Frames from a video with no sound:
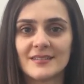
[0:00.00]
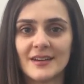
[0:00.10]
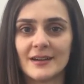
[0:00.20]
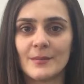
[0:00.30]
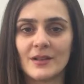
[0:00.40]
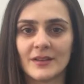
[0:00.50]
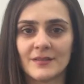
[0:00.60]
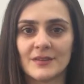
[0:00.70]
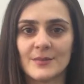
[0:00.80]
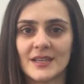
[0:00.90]
I'll
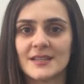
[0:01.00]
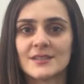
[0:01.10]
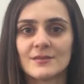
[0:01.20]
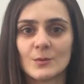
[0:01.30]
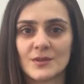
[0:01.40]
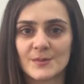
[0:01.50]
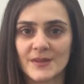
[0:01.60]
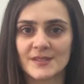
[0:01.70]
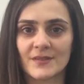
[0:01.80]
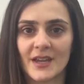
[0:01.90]
give him a list of all the
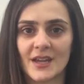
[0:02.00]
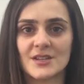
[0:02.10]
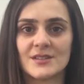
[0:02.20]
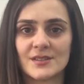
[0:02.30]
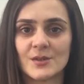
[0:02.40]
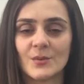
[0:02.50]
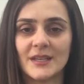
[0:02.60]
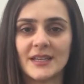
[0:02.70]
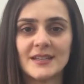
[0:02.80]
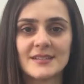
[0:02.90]
specifications that we
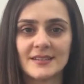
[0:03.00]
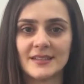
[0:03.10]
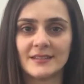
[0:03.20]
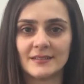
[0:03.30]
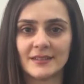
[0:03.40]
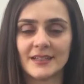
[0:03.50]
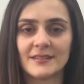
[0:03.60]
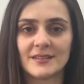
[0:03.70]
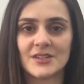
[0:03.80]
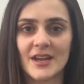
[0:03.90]
need and he'll get
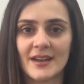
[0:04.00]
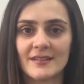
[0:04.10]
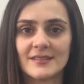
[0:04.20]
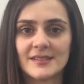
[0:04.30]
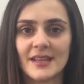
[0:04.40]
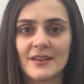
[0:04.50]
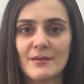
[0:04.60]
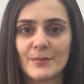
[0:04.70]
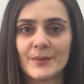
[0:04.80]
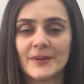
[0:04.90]
the chair set
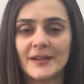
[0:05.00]
up.